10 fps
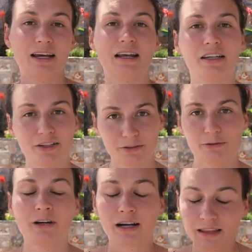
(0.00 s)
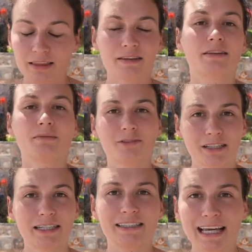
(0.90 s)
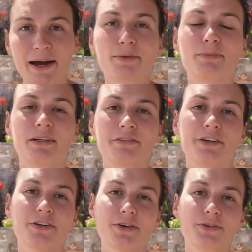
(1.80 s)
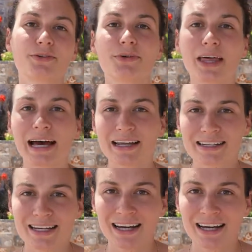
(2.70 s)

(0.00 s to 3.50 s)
and then you let them release out. But if you don't do that,